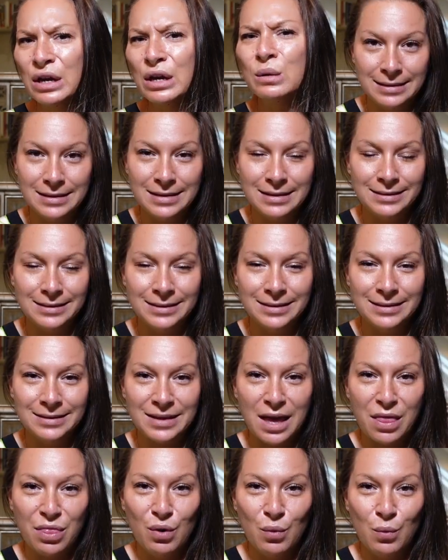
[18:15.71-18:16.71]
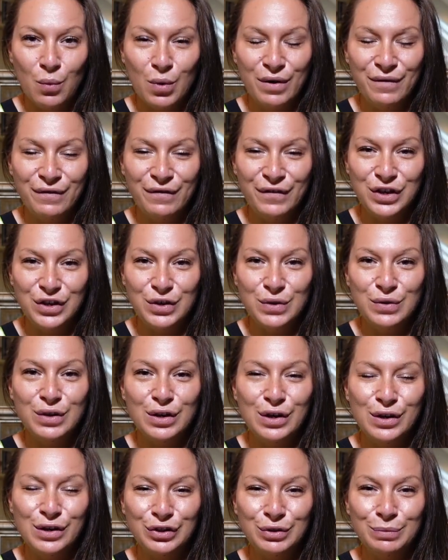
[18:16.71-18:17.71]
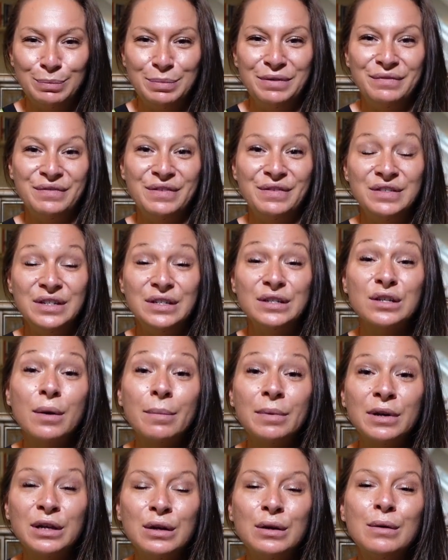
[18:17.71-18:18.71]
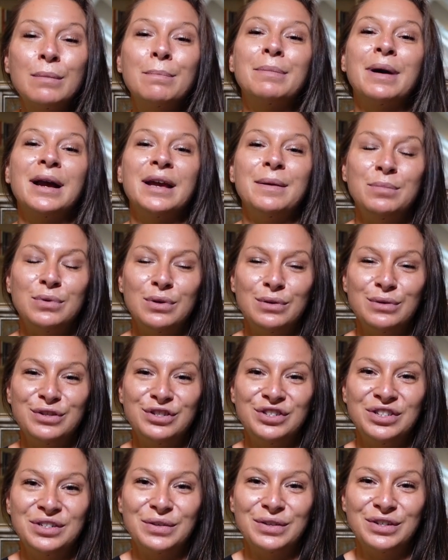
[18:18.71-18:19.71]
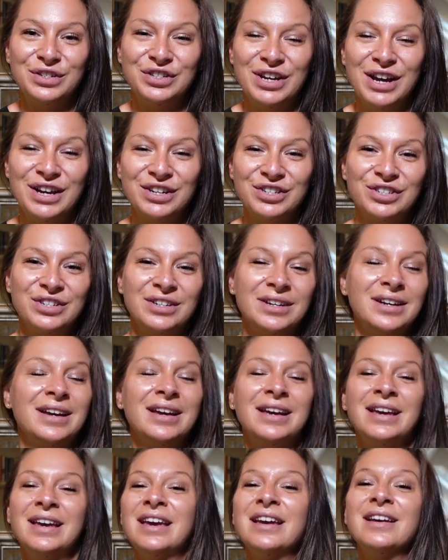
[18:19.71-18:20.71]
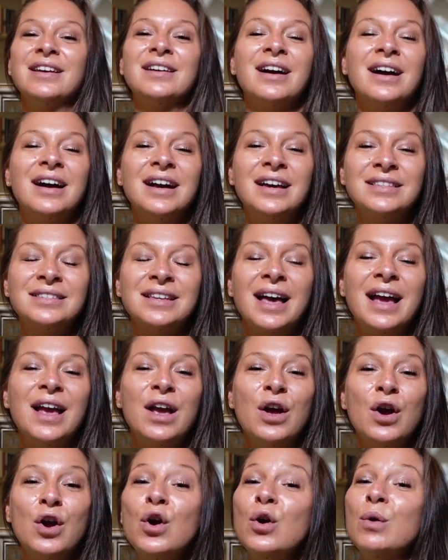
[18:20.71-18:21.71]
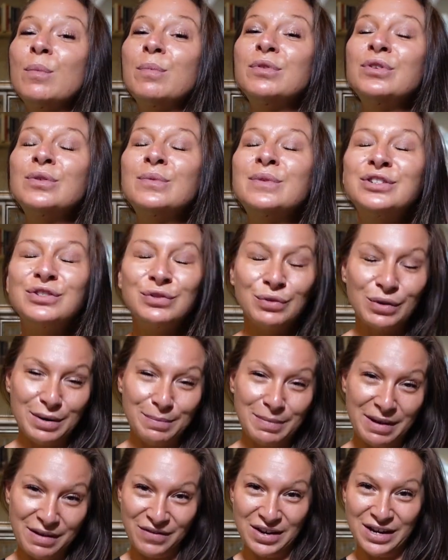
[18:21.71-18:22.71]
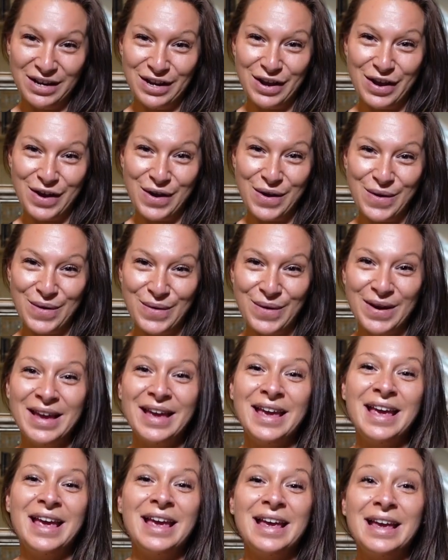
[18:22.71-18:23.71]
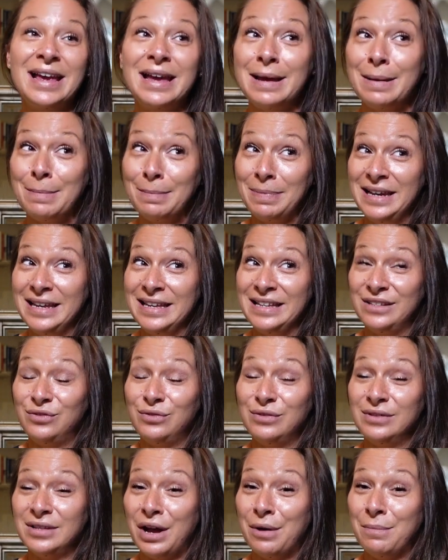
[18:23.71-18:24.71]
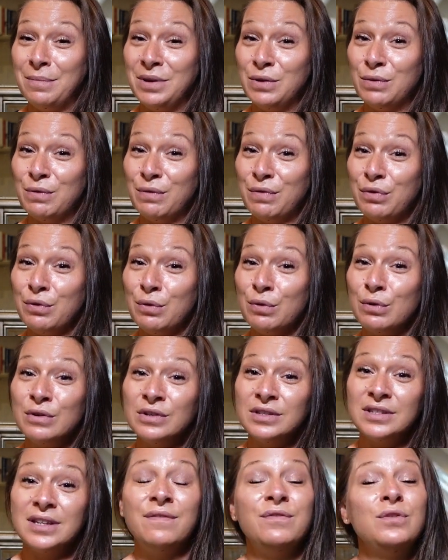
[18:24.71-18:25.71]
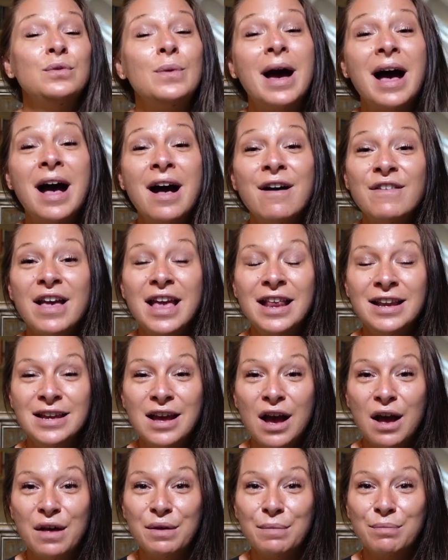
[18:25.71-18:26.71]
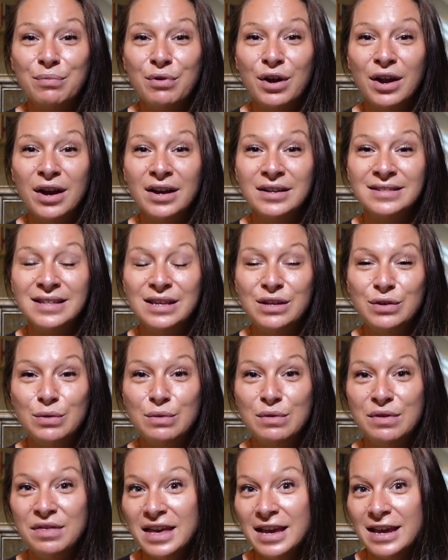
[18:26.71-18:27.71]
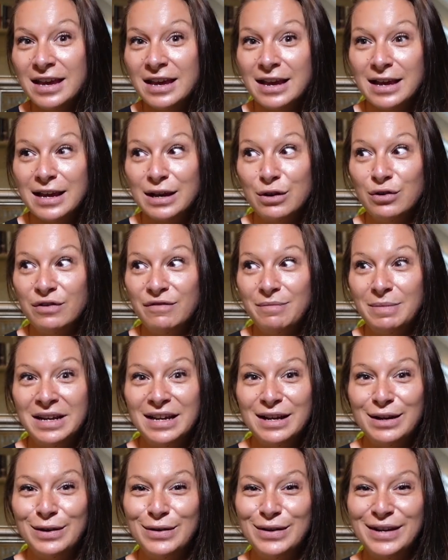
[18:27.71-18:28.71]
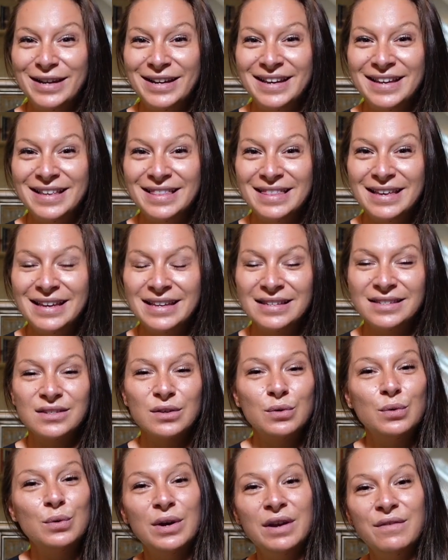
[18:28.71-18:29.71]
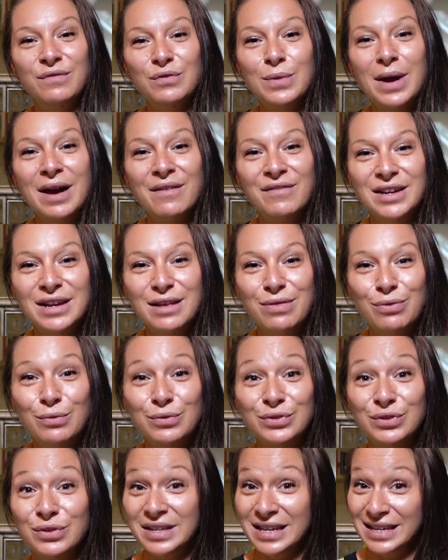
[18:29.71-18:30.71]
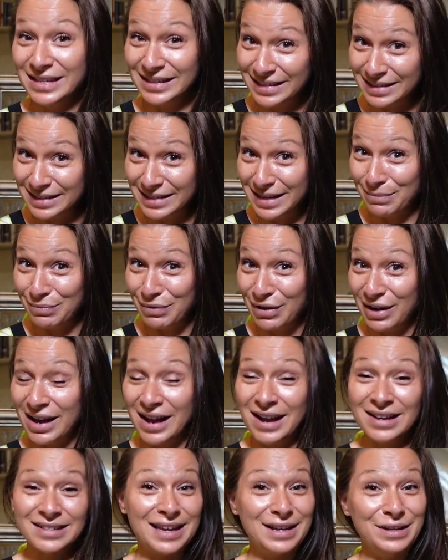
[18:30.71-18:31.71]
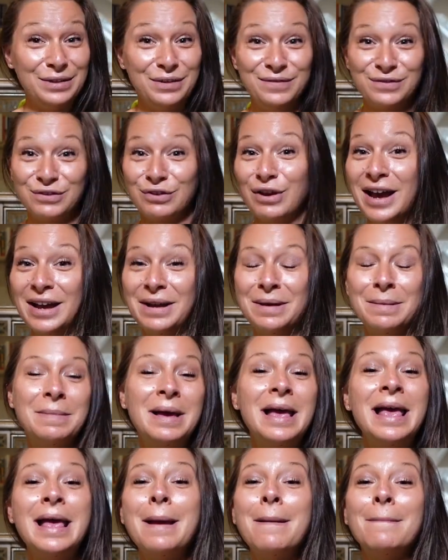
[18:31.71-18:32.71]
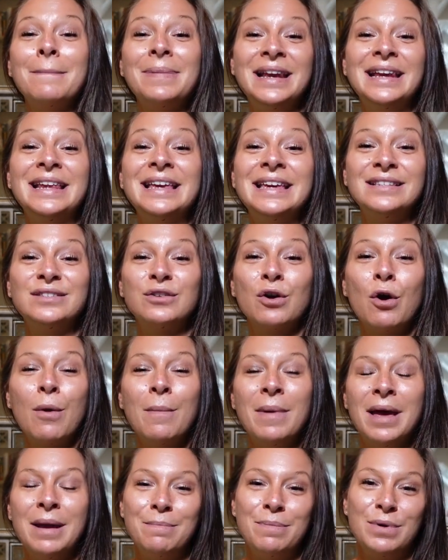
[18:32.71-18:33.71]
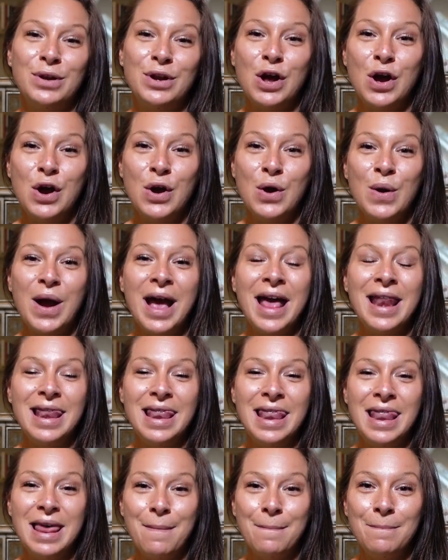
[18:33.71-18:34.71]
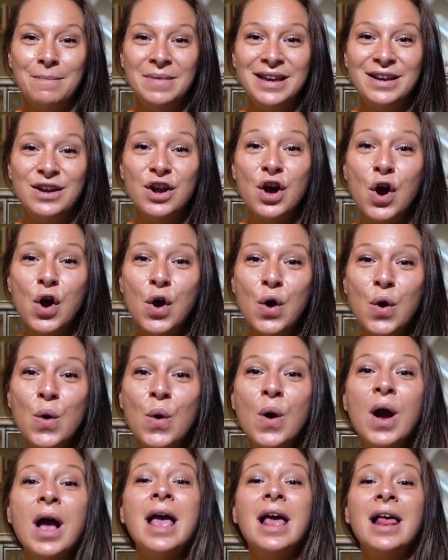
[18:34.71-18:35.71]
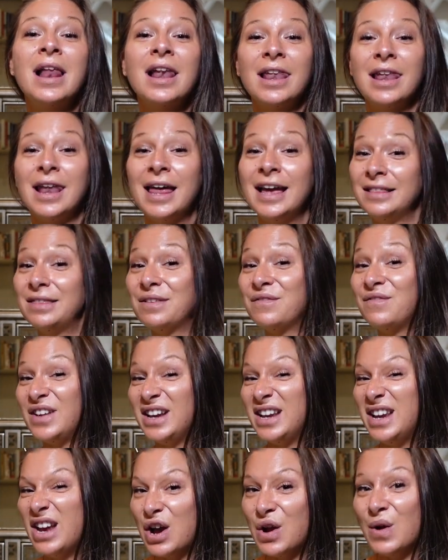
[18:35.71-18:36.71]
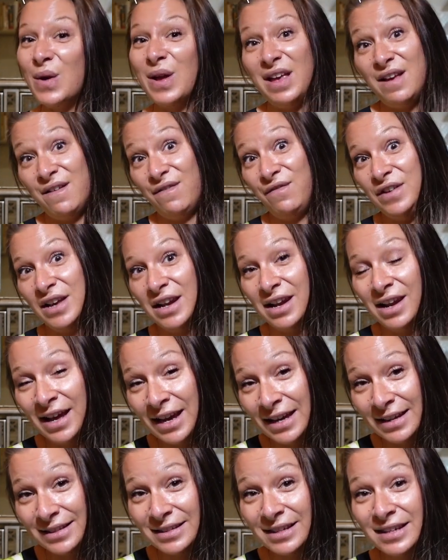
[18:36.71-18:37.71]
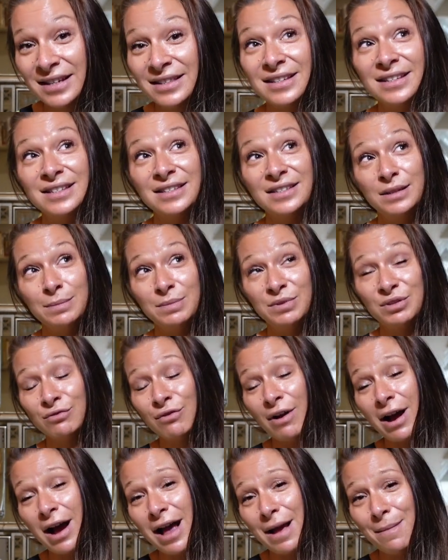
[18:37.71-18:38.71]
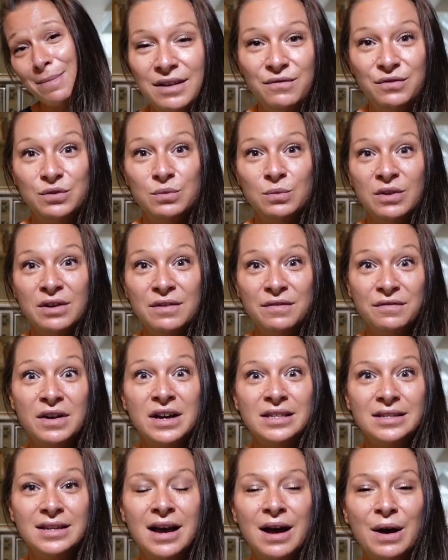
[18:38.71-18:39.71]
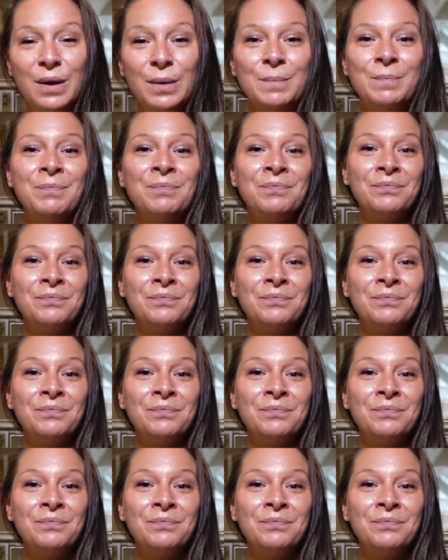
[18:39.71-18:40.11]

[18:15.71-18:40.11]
this is the one for you, the Lotion P50W by Biologique Recherche. Guys, I hope you enjoyed my video. Please do tell me your thoughts. If you have any other products that you think could have been included in this, or if you have any thoughts on the existing products and you've tried them, please comment below and let me know. Like the video if you liked it, subscribe if you want to find out